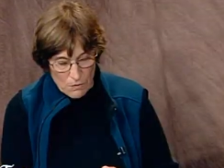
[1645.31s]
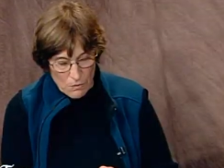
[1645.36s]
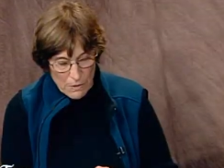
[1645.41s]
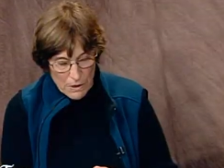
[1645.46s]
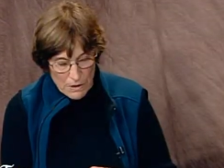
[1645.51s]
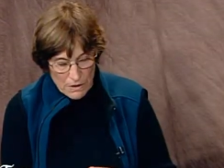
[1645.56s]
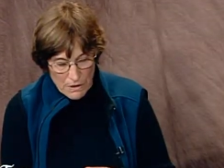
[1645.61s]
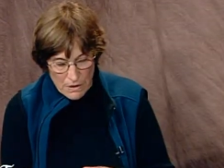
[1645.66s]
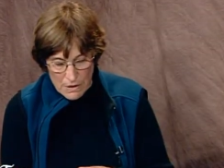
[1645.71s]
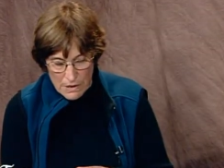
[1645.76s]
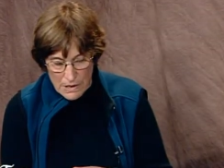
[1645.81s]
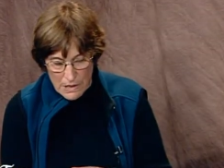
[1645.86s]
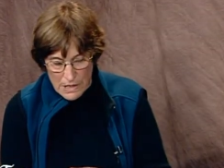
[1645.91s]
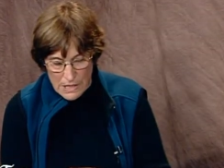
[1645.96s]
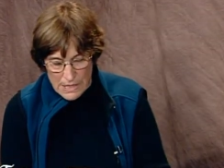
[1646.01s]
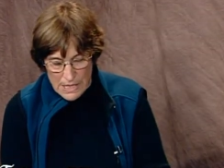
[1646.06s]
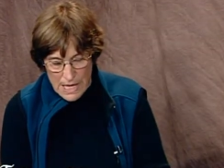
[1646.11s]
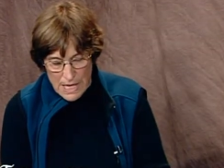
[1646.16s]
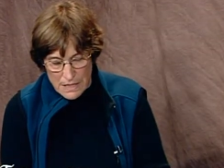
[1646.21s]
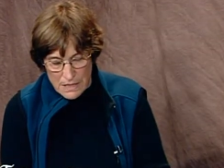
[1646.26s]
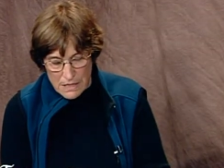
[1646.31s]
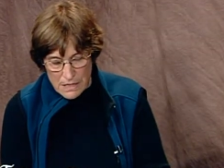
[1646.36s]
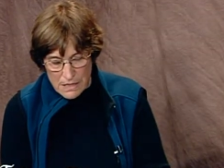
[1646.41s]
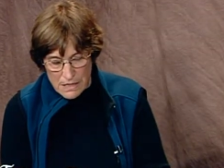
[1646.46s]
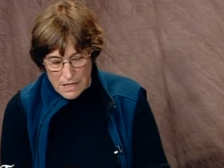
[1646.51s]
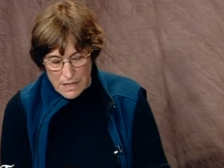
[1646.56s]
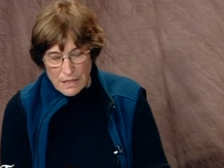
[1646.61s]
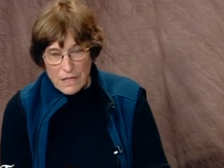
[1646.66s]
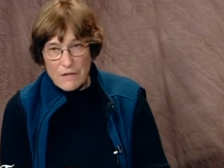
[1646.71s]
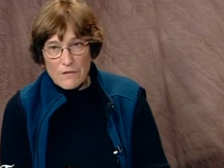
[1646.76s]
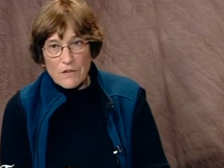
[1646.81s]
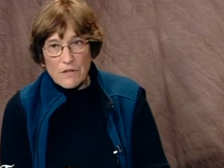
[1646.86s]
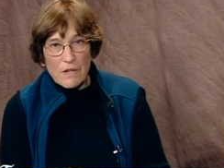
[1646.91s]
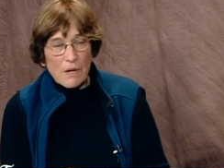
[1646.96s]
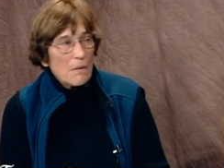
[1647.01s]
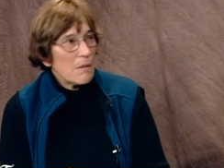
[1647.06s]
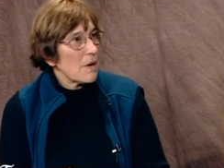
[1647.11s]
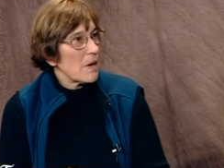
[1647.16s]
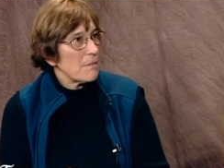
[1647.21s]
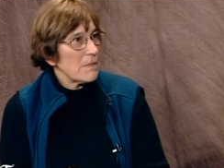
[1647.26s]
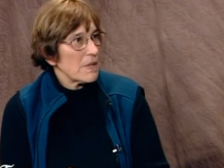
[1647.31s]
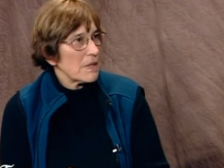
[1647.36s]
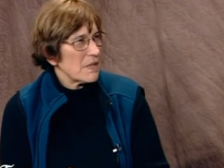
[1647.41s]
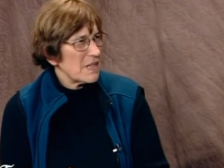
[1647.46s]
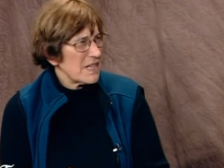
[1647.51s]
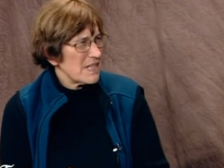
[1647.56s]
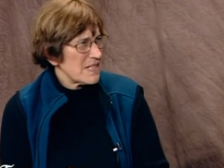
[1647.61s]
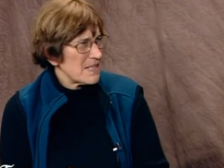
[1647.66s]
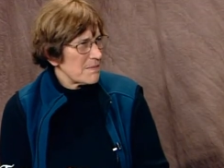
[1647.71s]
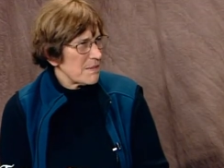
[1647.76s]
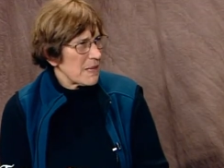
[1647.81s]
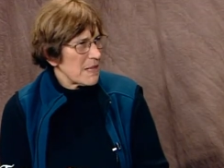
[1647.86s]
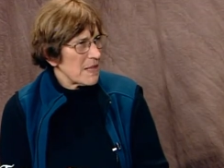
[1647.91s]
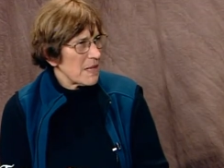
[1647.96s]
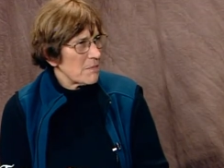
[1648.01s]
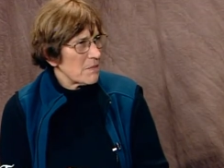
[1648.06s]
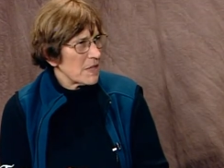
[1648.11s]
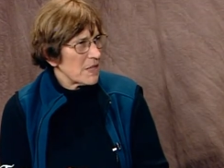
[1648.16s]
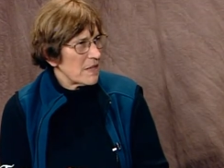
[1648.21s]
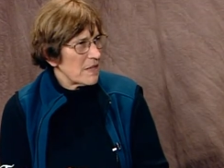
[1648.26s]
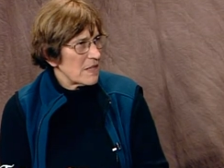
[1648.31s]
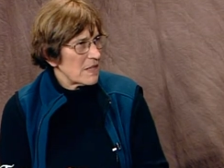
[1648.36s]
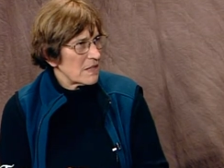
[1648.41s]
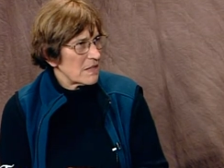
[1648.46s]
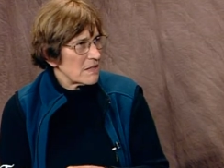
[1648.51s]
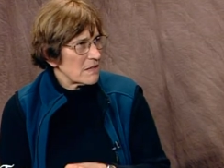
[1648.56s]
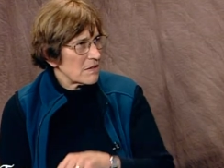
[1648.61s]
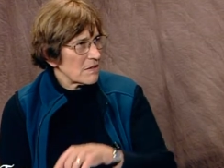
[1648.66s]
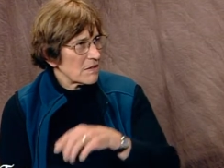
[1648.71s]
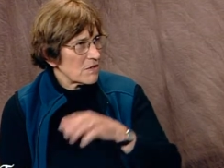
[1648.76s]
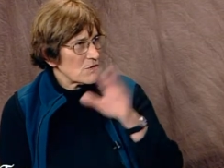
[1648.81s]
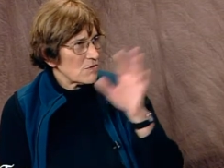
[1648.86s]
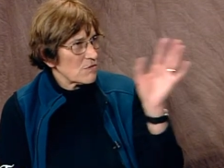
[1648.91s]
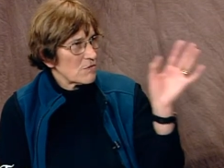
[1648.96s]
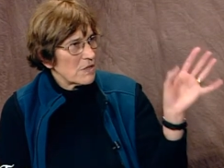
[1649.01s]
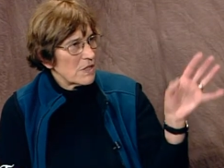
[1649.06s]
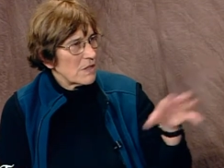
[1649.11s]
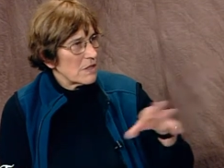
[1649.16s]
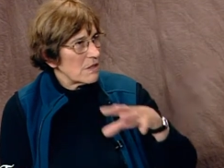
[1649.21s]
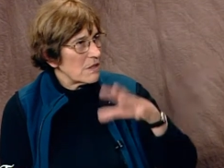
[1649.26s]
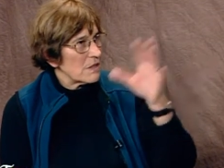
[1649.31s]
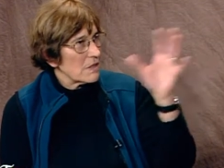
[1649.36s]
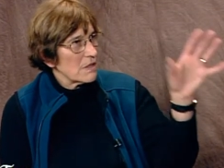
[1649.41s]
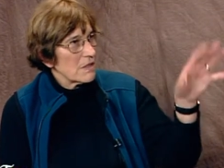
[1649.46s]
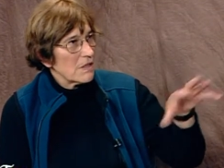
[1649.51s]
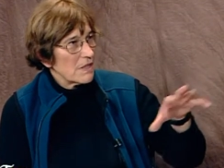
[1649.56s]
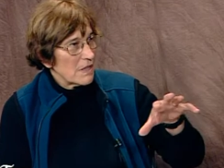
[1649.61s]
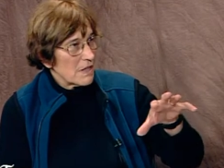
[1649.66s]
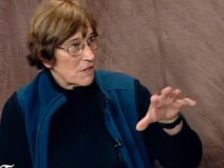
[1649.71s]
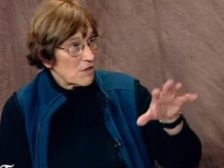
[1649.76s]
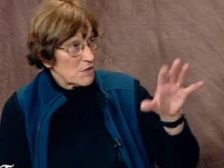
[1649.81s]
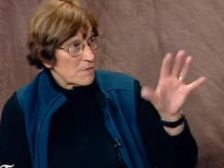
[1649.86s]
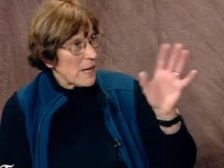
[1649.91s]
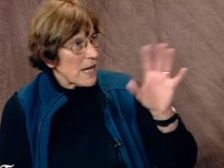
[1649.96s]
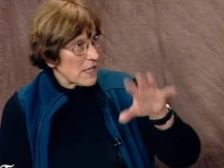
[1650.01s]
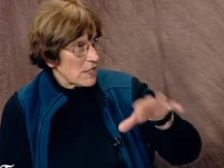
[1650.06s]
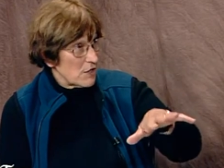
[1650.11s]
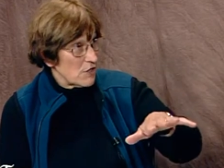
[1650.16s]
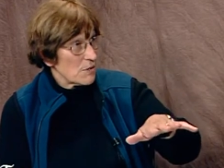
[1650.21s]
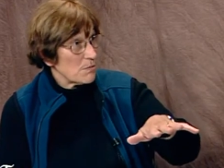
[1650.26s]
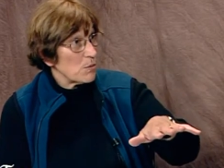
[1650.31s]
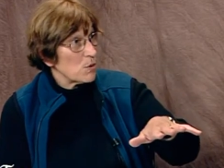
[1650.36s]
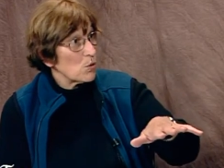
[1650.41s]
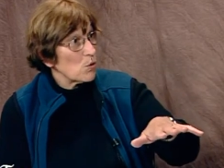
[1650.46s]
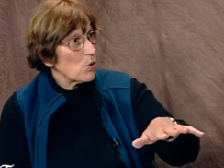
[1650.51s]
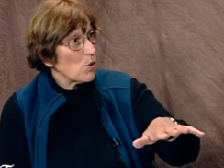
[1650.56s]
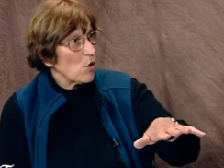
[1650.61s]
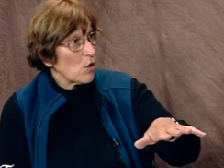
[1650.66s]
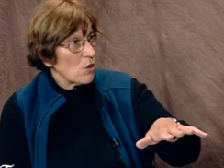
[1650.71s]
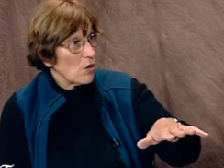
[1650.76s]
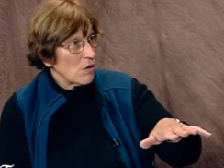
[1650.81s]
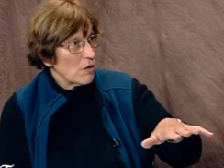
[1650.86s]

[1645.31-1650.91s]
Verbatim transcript: but that does not give you the ability to spend that money then until it's re goes back into the pool. Right.